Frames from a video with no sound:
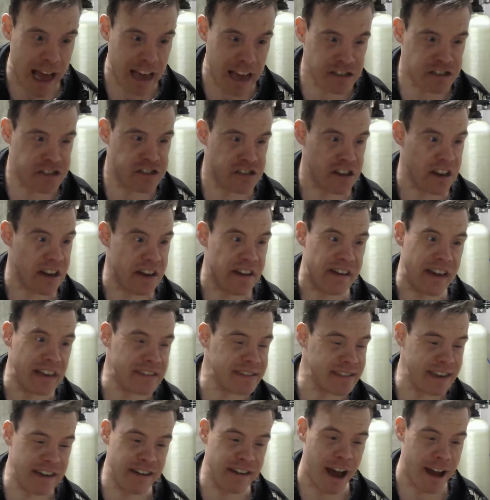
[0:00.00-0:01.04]
has
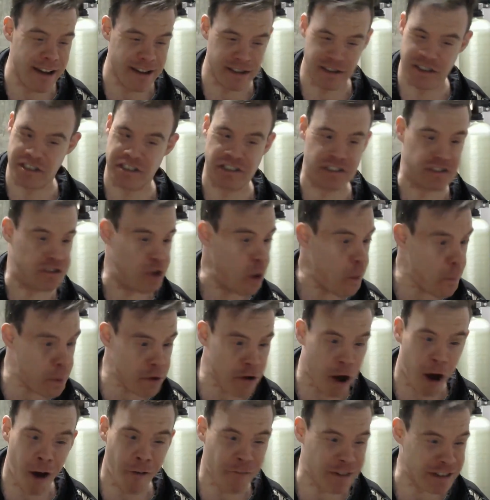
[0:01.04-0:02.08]
Disney gotten
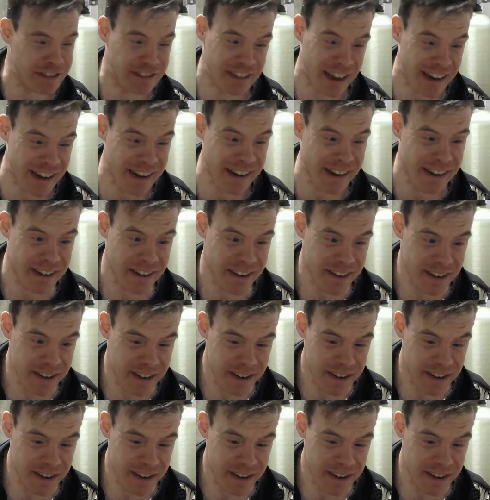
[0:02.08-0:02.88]
stupid all of a sudden?